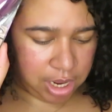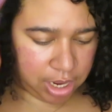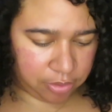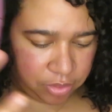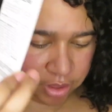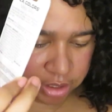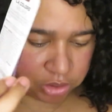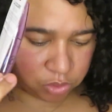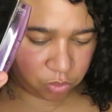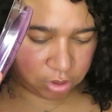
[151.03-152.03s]
and
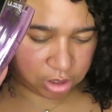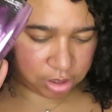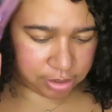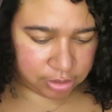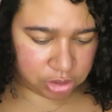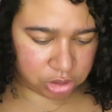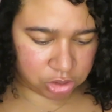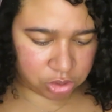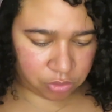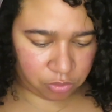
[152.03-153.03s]
this was
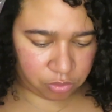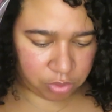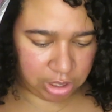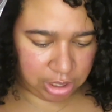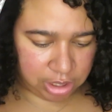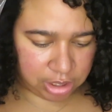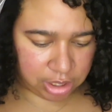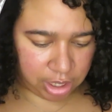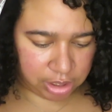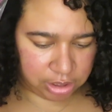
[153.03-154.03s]

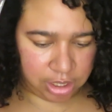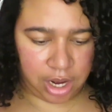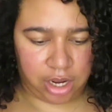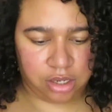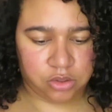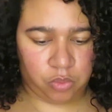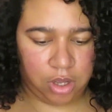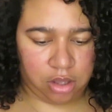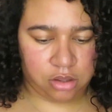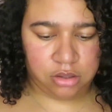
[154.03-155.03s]
$3.98 as well.